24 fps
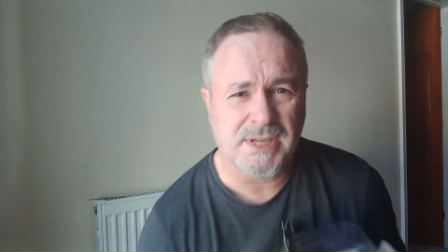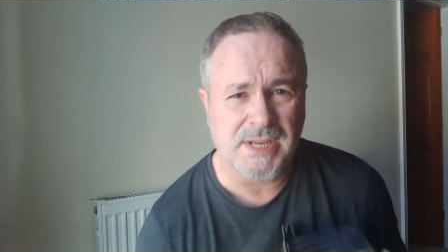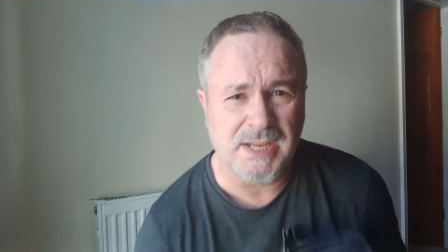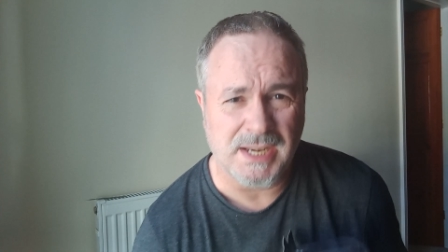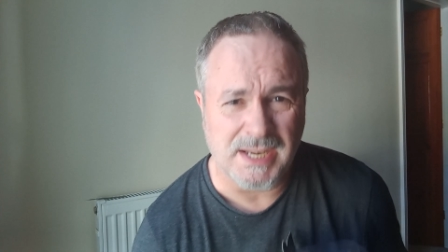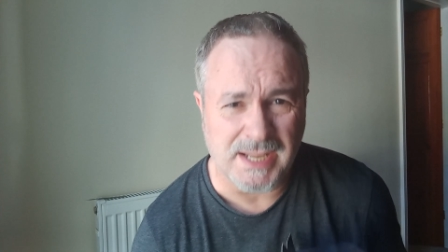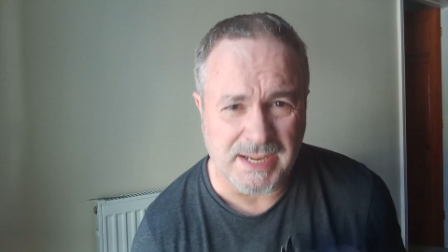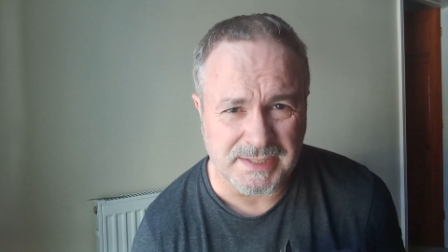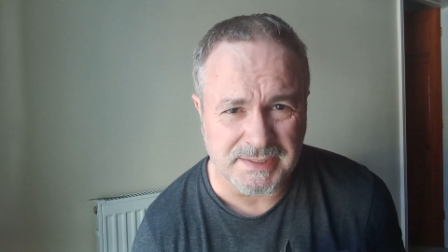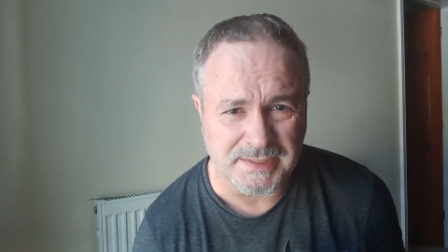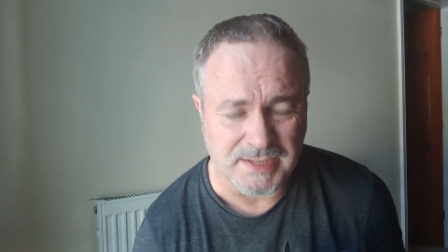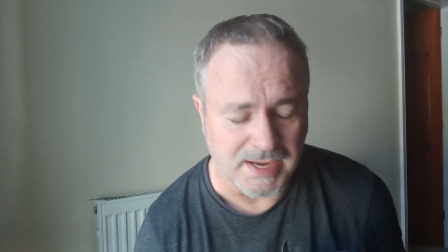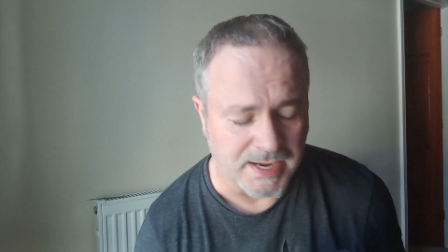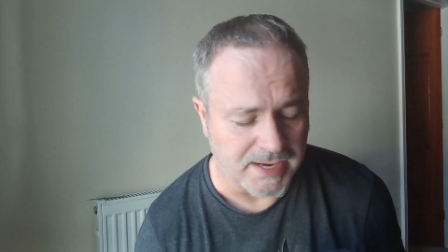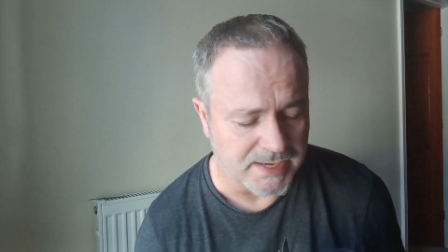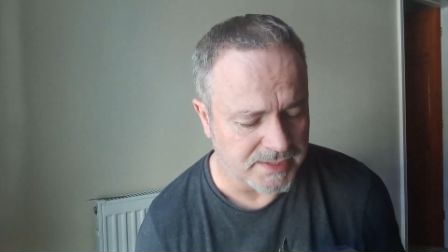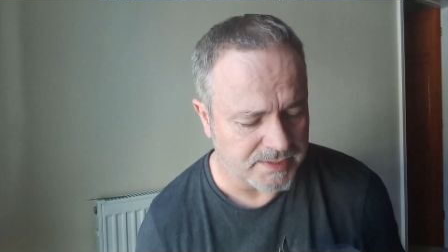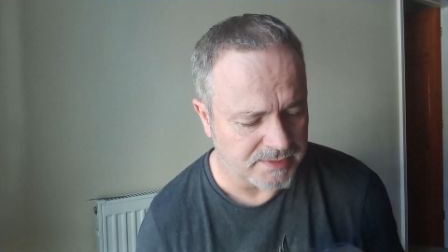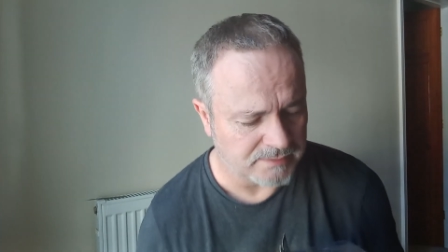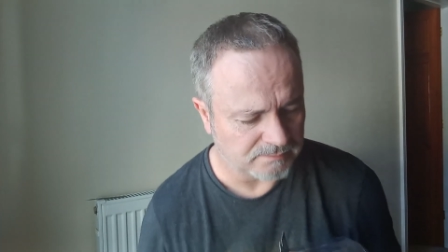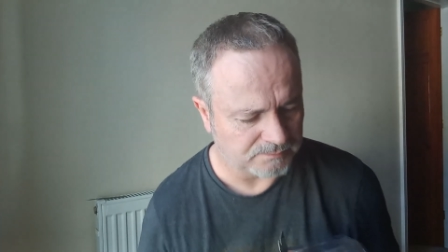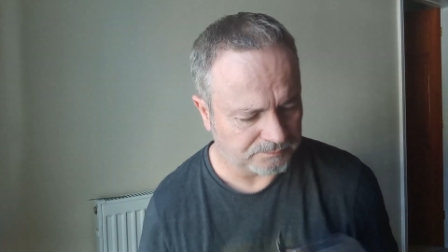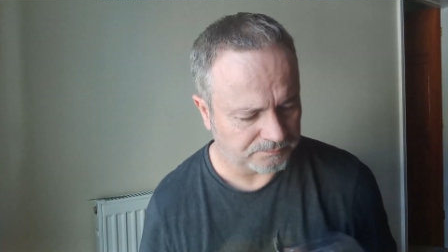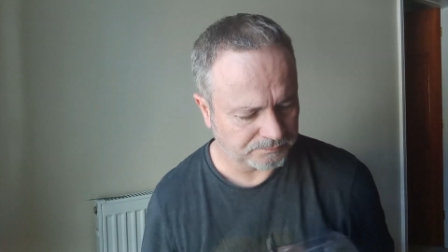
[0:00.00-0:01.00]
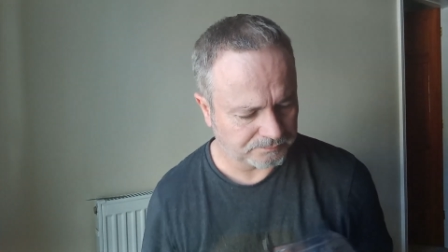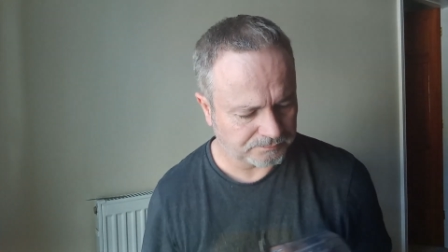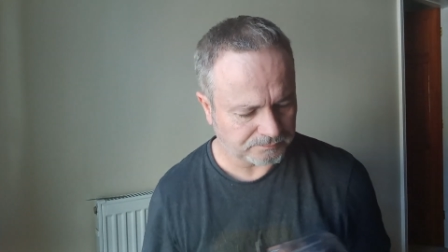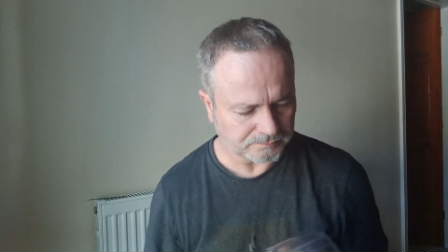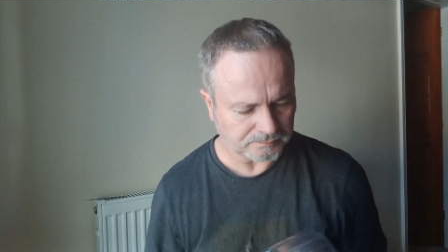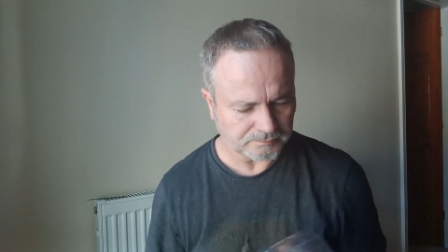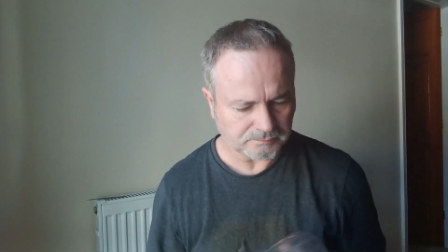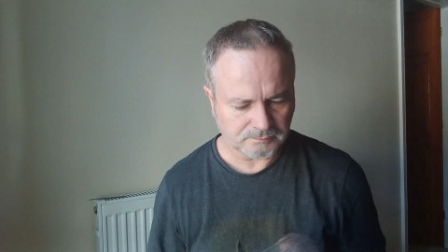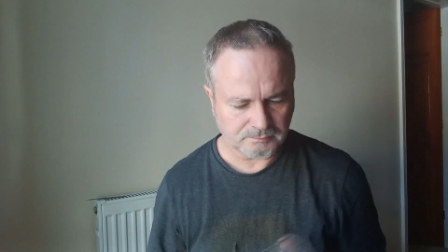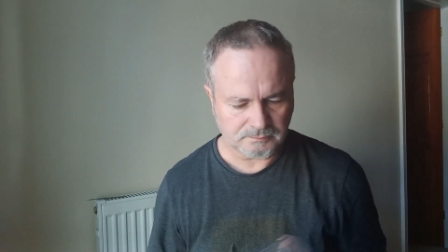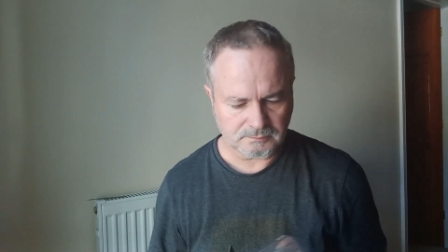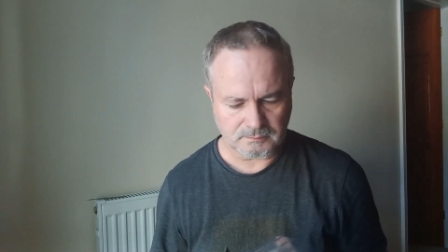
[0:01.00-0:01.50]
Collector Head,
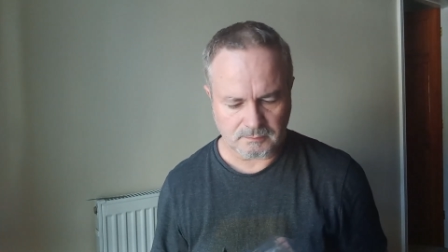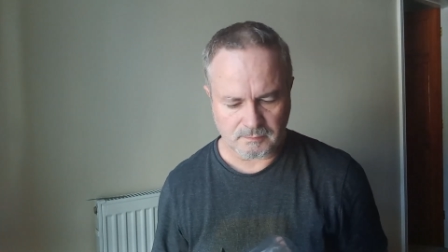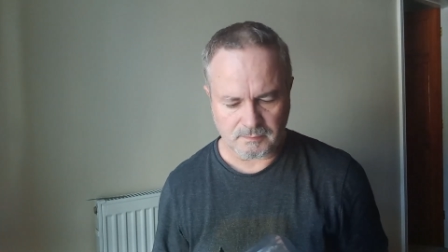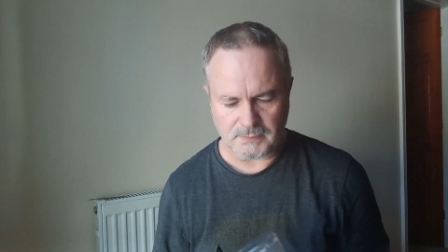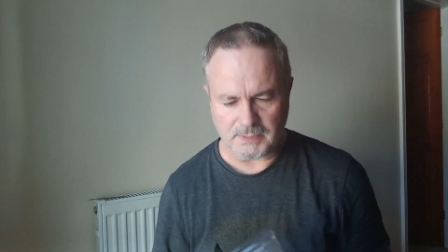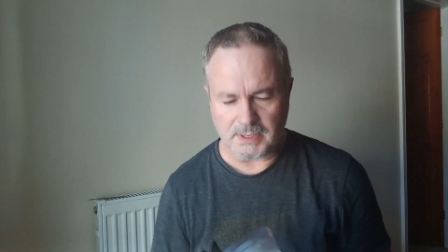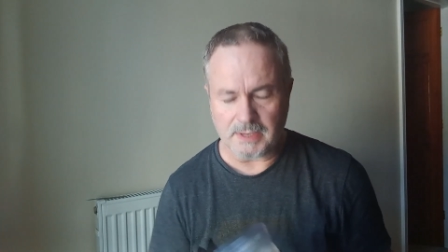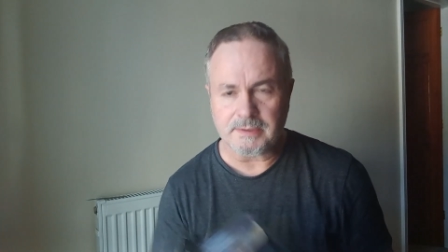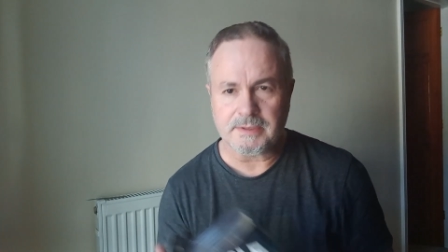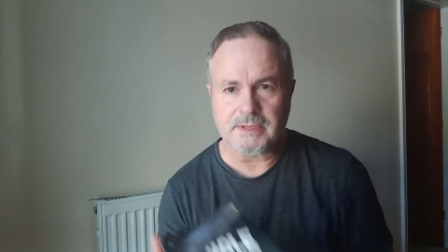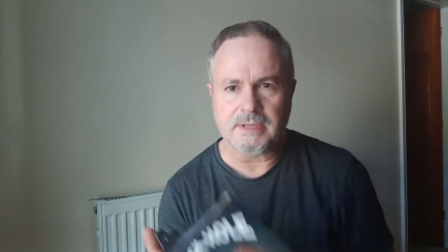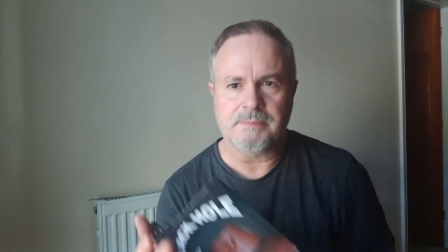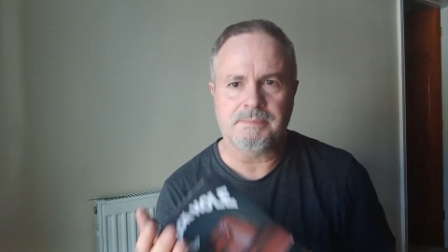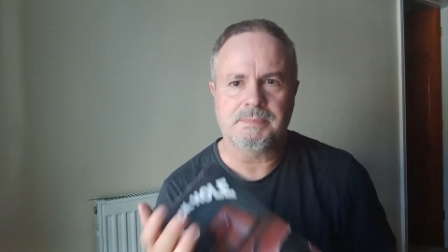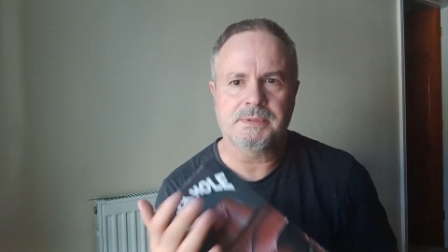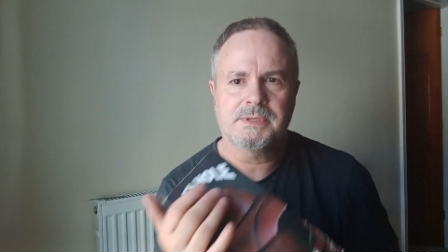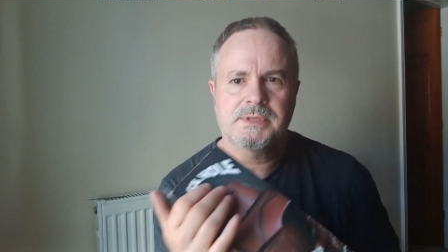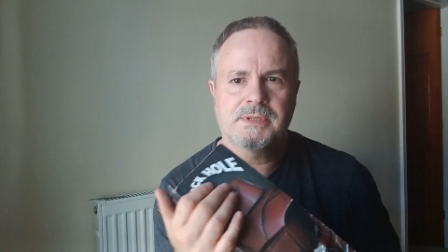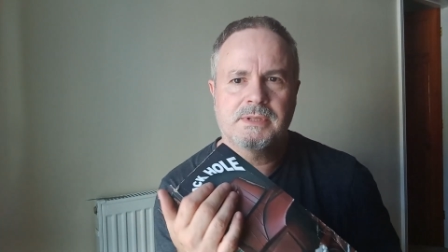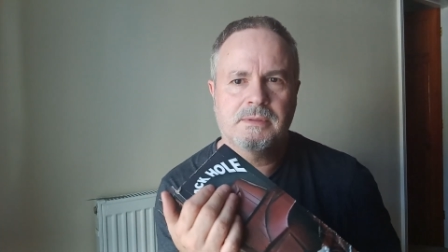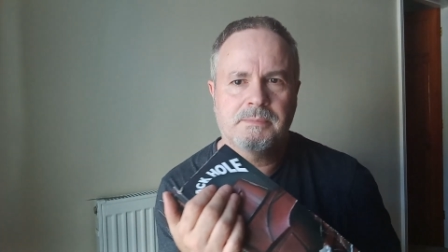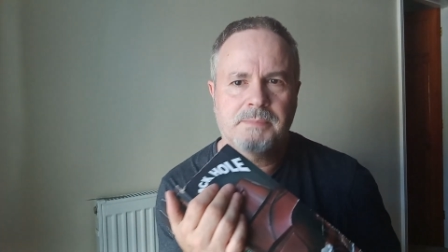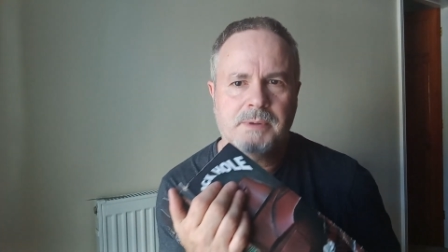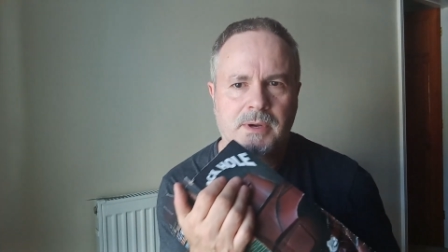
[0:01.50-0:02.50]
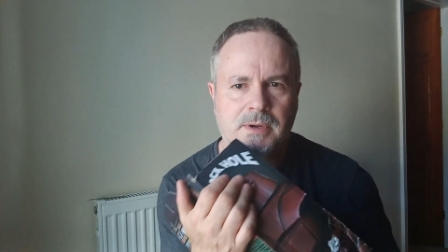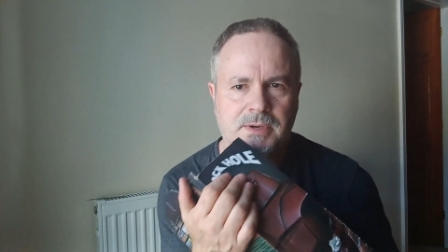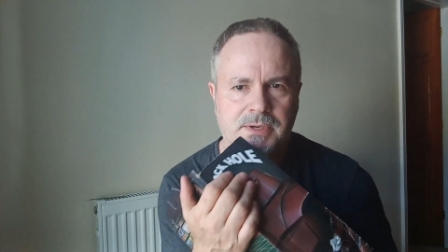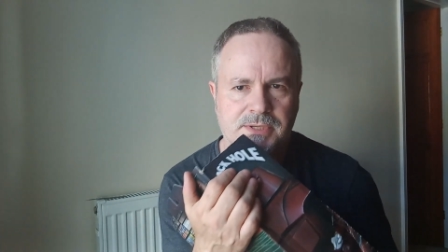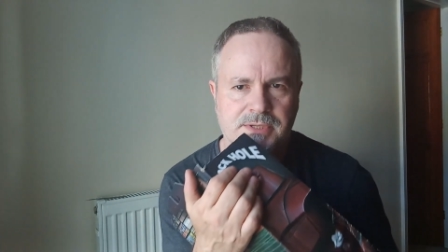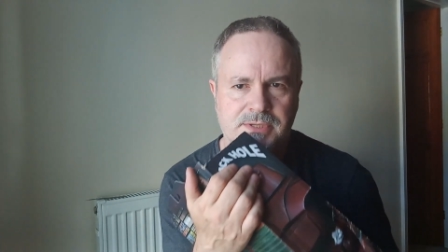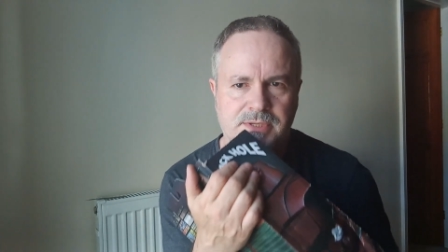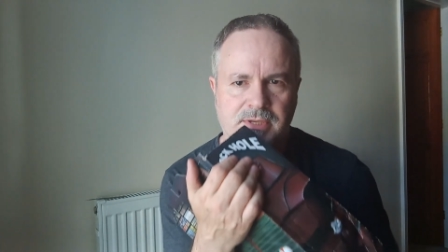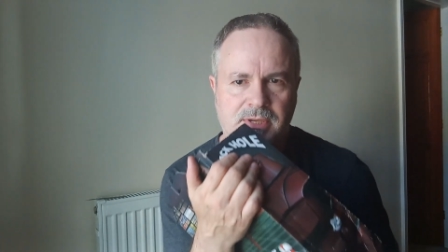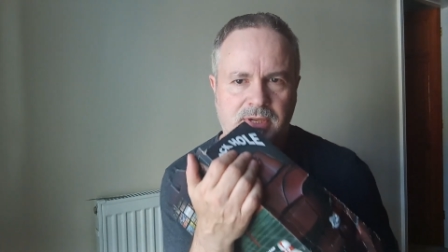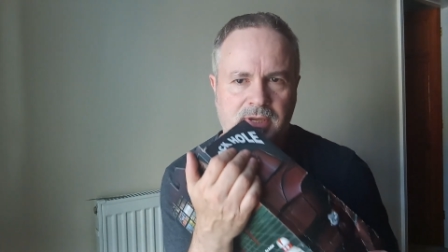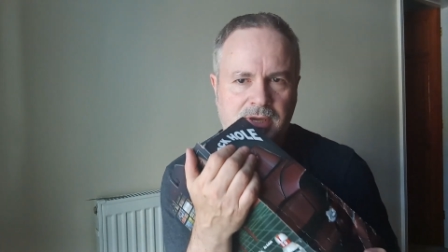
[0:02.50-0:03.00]
I'd keep this in the
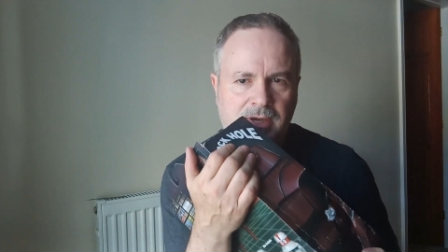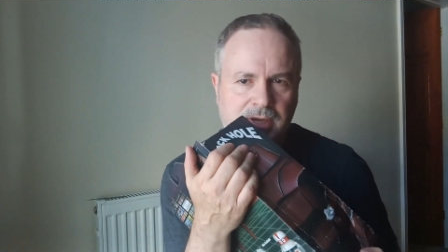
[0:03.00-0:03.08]
box